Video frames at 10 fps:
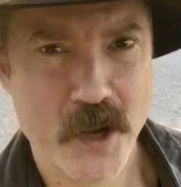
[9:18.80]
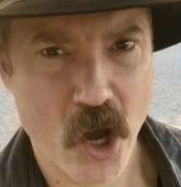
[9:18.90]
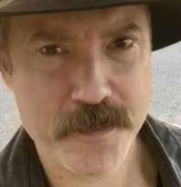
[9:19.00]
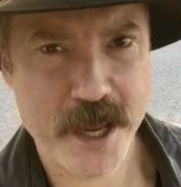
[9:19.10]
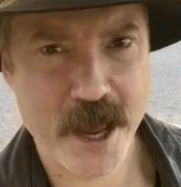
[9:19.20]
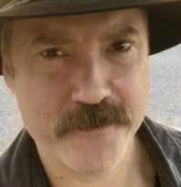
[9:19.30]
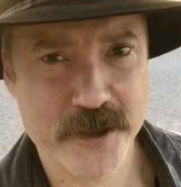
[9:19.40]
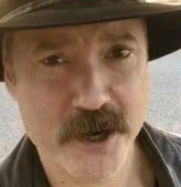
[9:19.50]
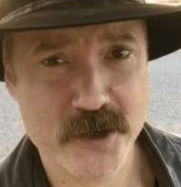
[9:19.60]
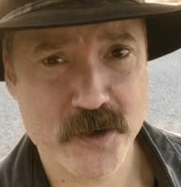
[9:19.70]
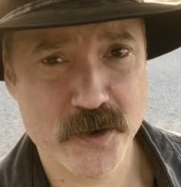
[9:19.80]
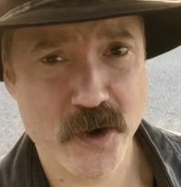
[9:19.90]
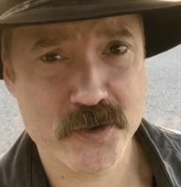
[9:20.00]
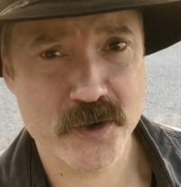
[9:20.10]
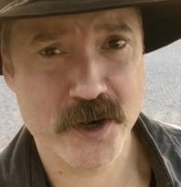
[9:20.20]
On behalf of the Arizona
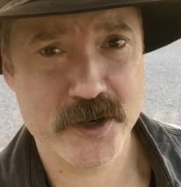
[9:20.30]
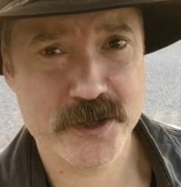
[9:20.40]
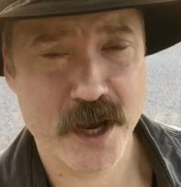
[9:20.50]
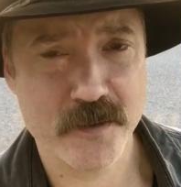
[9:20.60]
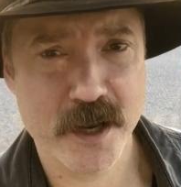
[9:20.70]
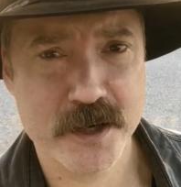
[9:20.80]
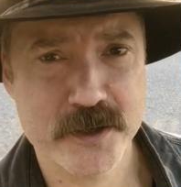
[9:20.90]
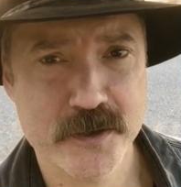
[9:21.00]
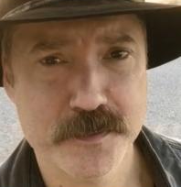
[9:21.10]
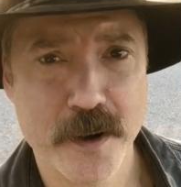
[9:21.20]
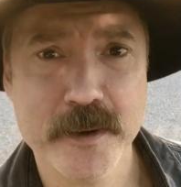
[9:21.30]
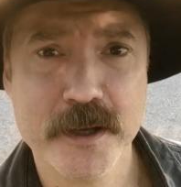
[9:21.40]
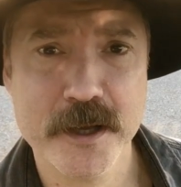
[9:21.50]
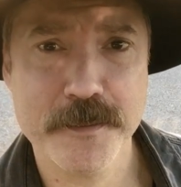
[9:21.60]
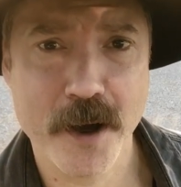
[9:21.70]
Ghostriders, I would like to
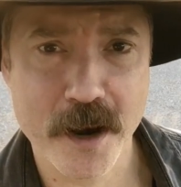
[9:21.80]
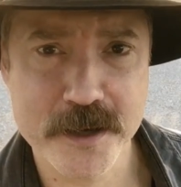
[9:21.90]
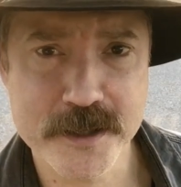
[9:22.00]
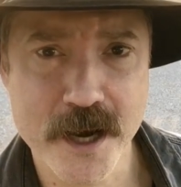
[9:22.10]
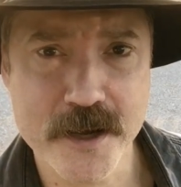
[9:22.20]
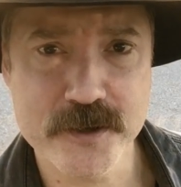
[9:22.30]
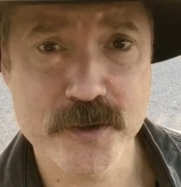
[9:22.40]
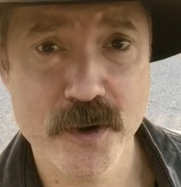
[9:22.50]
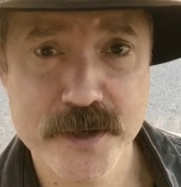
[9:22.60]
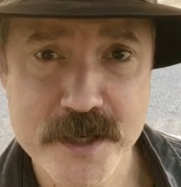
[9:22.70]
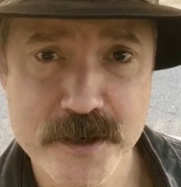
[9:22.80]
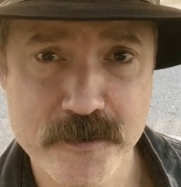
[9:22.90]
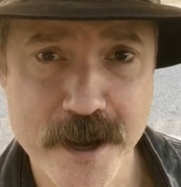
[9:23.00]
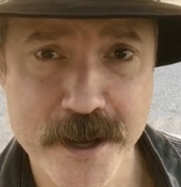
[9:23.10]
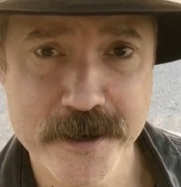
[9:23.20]
publicly apologize to Odessa
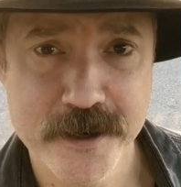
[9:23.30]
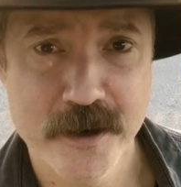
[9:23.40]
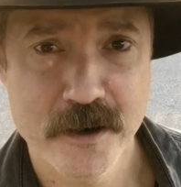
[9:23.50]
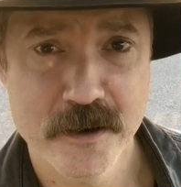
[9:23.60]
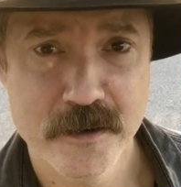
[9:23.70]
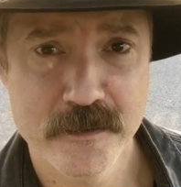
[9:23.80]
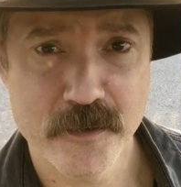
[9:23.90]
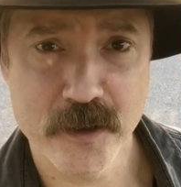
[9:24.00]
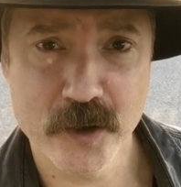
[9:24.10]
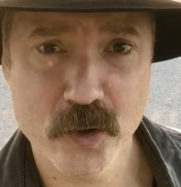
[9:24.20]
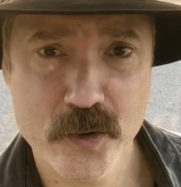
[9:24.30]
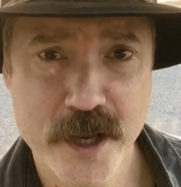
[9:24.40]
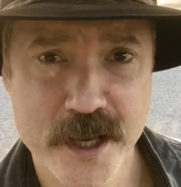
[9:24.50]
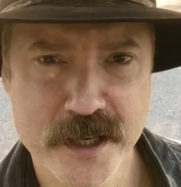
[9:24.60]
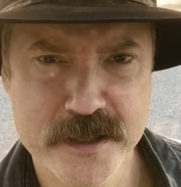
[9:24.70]
Red for the lewd
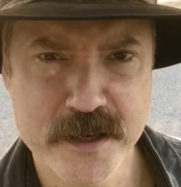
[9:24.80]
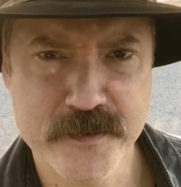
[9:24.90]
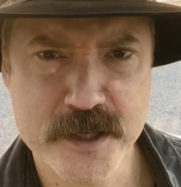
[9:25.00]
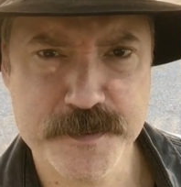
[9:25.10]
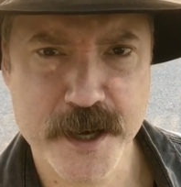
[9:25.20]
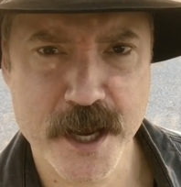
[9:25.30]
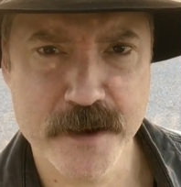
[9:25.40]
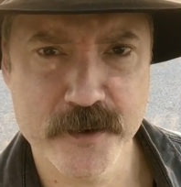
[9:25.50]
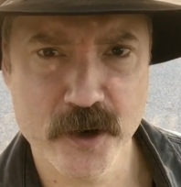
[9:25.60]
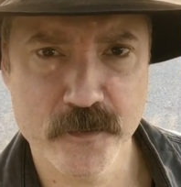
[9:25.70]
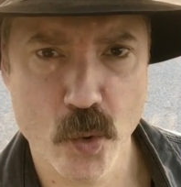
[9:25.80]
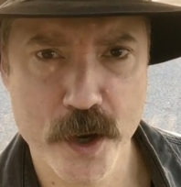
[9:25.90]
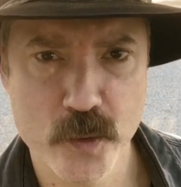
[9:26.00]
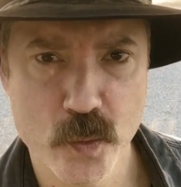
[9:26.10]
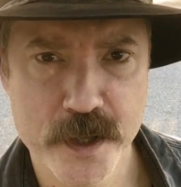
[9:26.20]
and lascivious behavior of
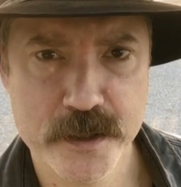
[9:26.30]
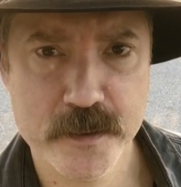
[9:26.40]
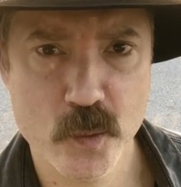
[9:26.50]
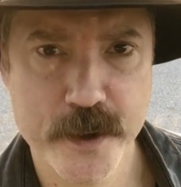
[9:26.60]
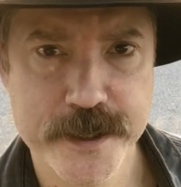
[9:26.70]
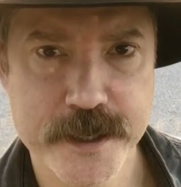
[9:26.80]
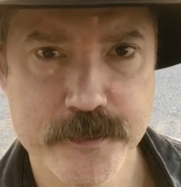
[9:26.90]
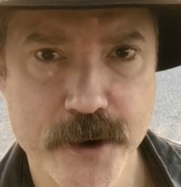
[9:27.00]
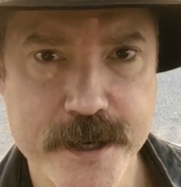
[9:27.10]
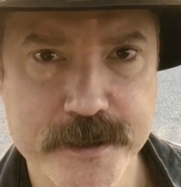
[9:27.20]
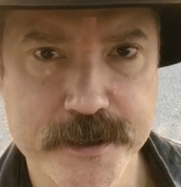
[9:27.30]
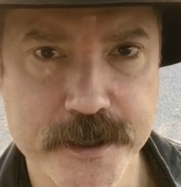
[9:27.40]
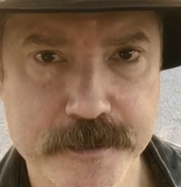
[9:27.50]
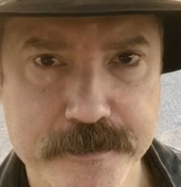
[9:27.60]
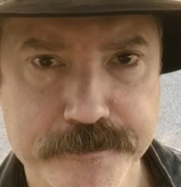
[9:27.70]
one William Whitney
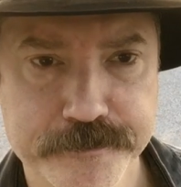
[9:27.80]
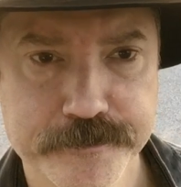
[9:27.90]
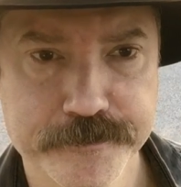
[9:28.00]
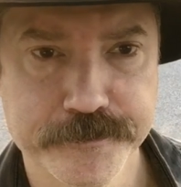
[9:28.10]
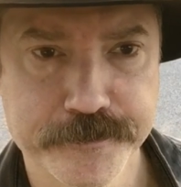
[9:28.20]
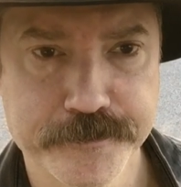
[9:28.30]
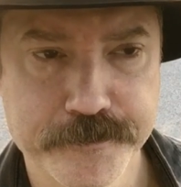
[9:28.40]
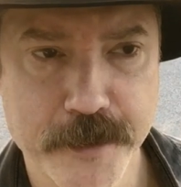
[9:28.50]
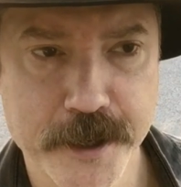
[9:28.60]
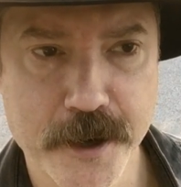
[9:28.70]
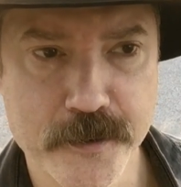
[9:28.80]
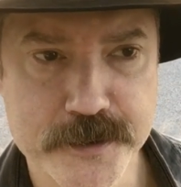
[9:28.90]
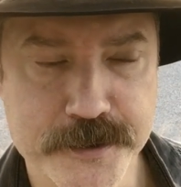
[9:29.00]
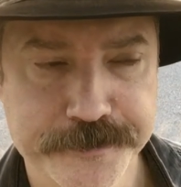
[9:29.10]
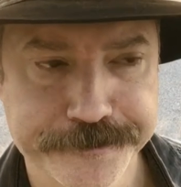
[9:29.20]
Brazelton, my ghost.